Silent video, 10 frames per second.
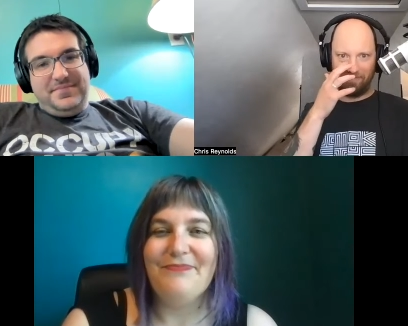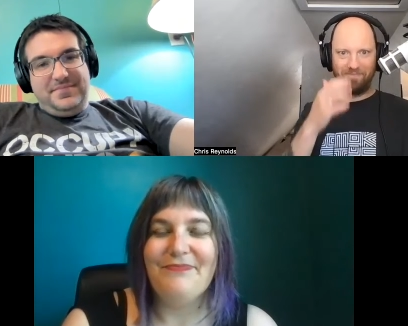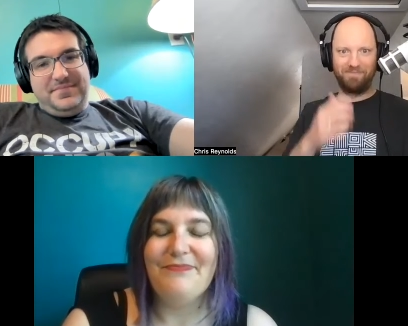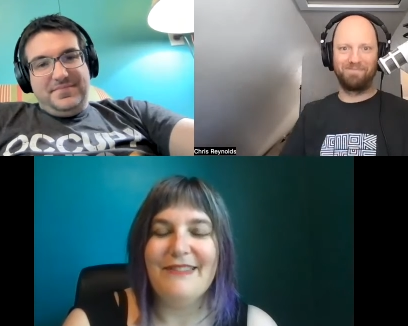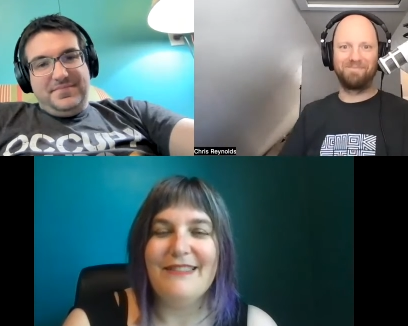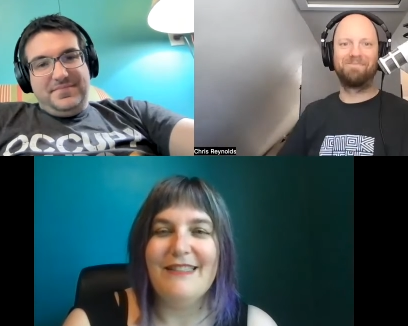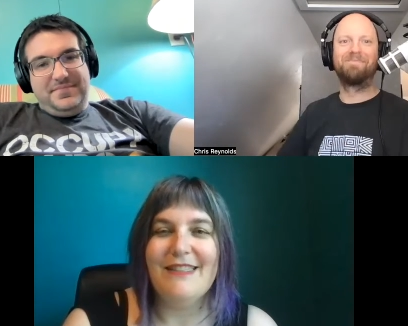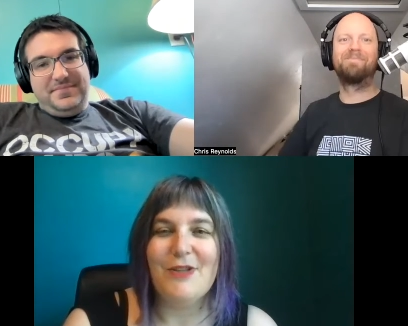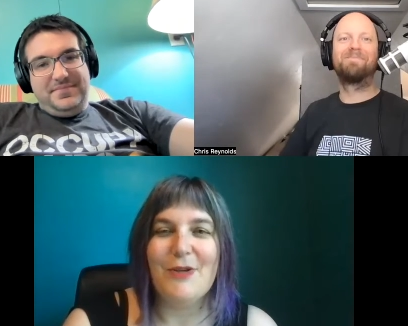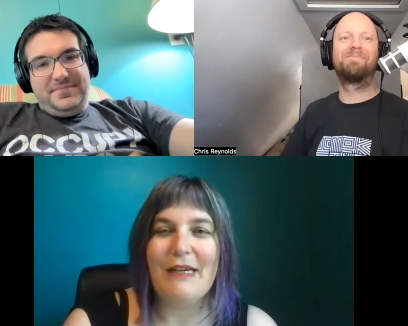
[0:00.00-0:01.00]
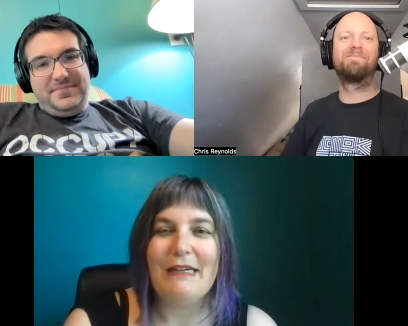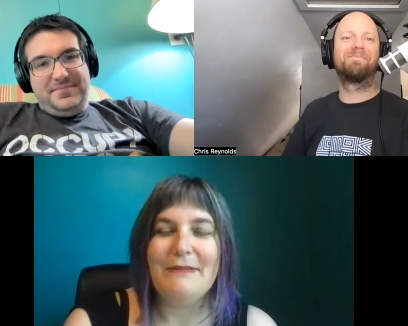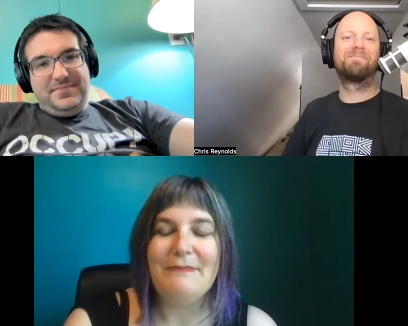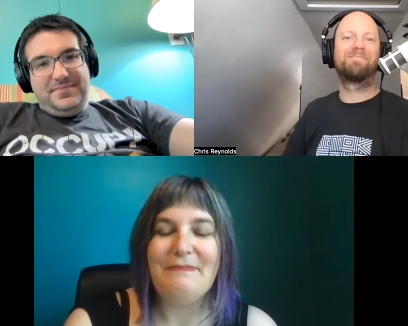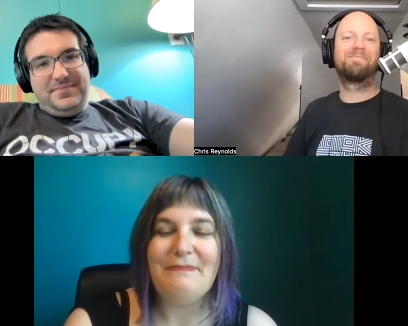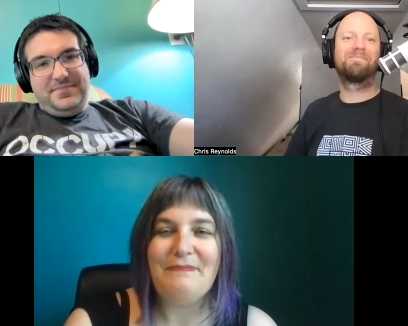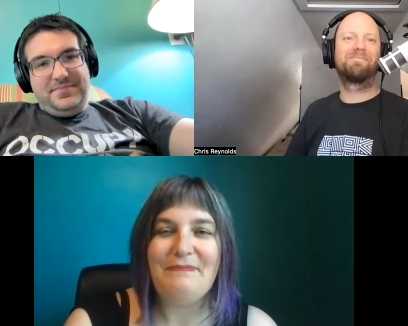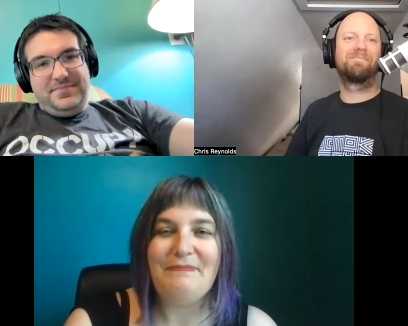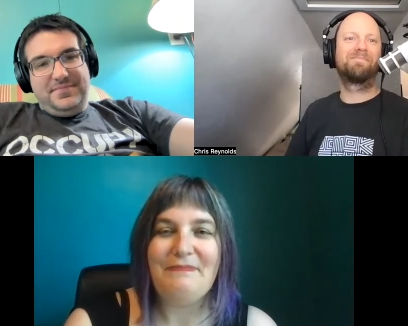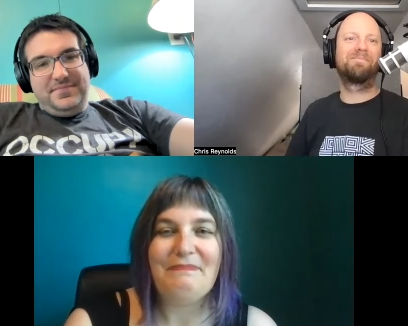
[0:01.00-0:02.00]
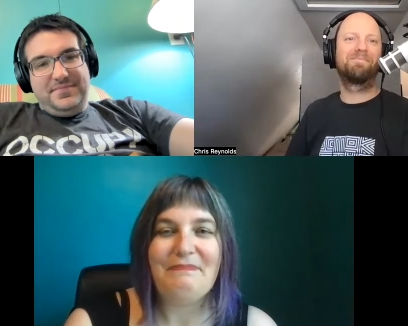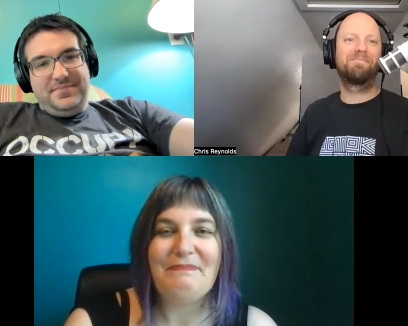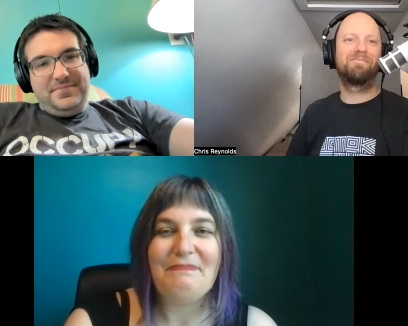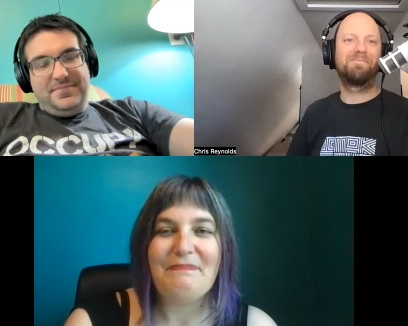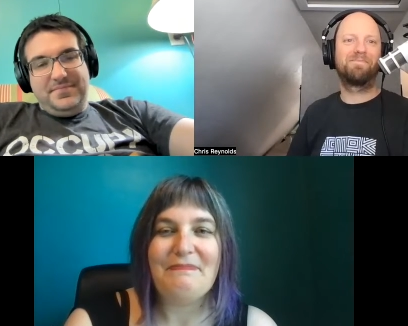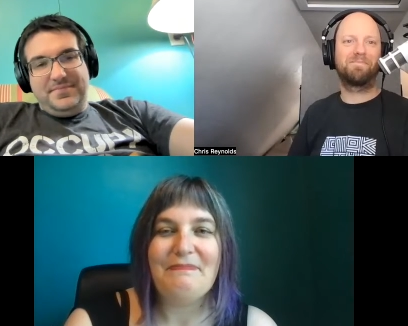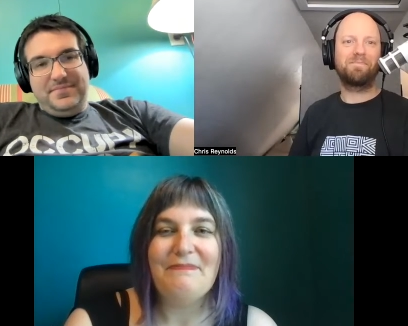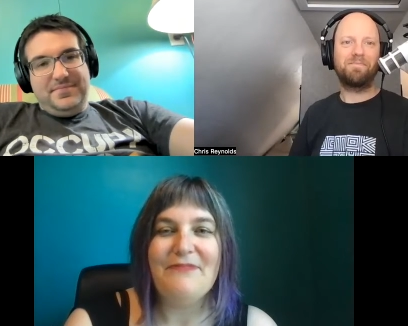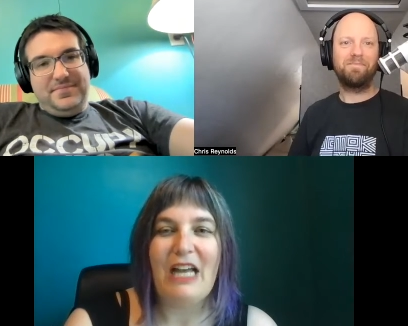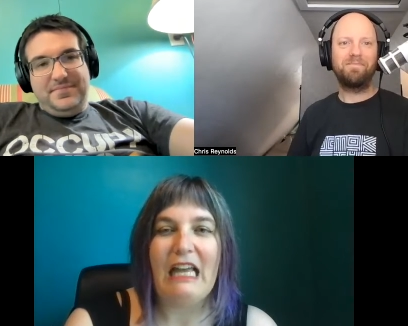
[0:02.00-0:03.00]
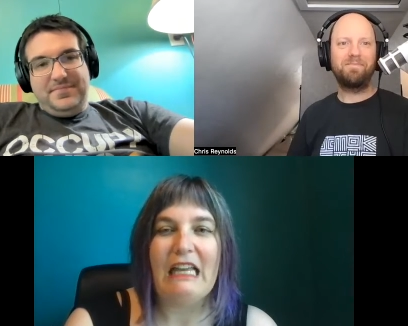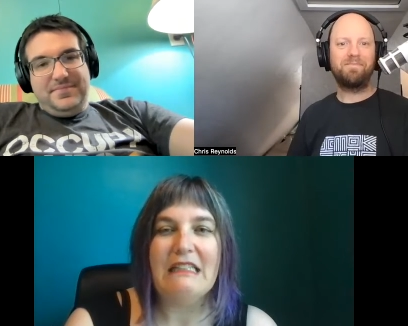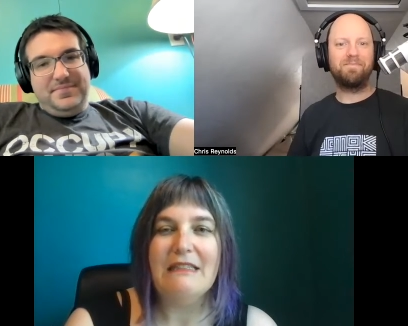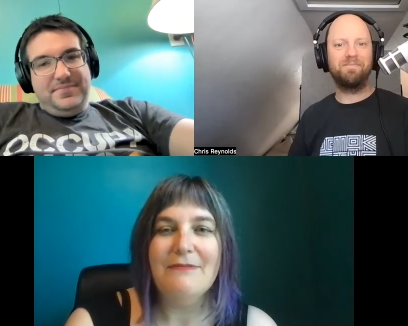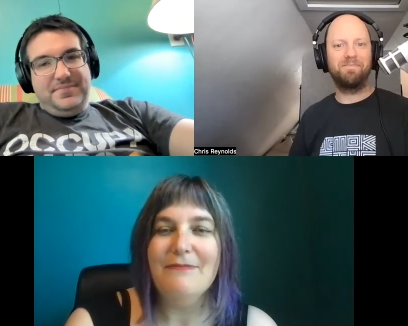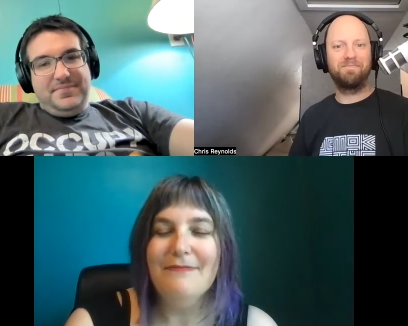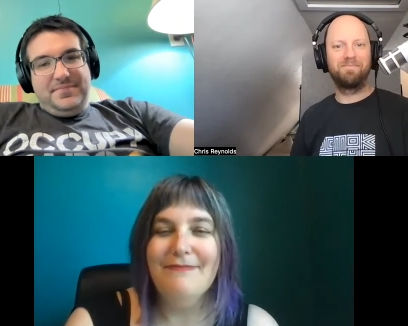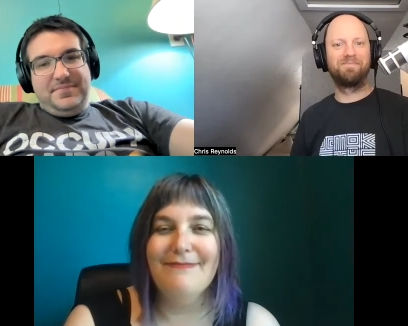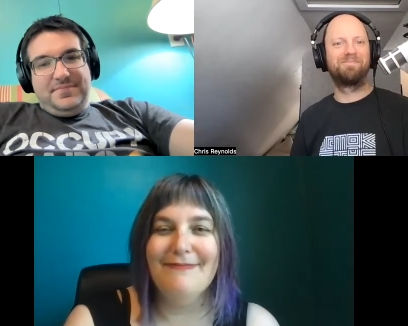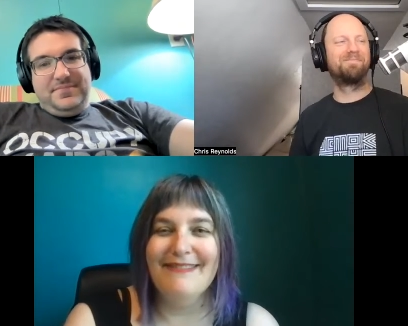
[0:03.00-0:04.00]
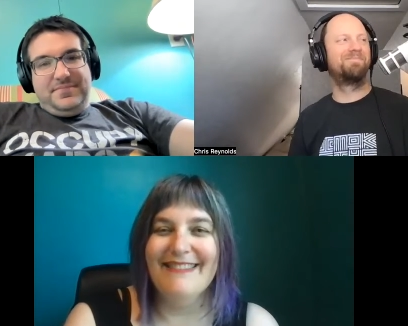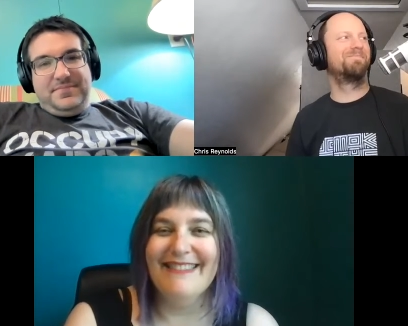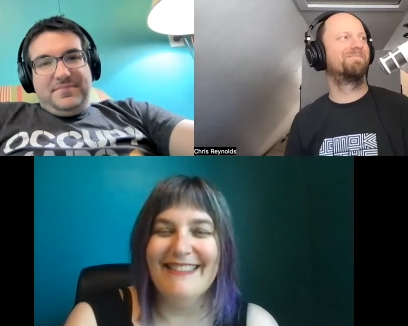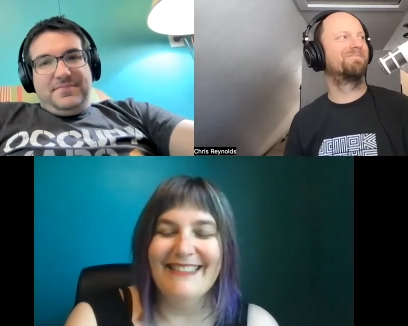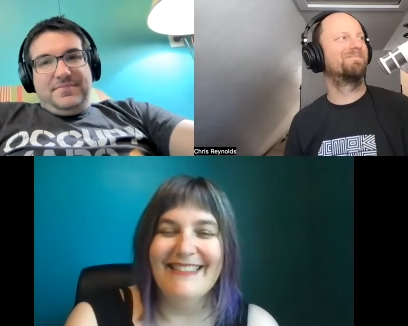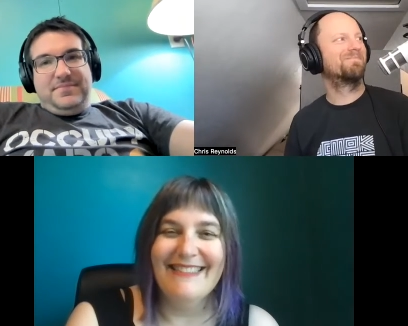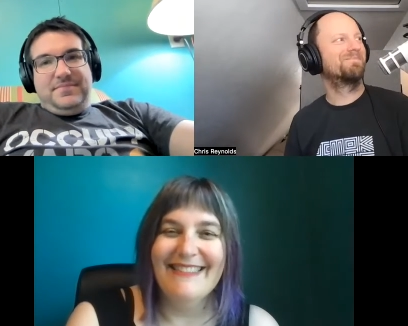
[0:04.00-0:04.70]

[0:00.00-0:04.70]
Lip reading: (silence)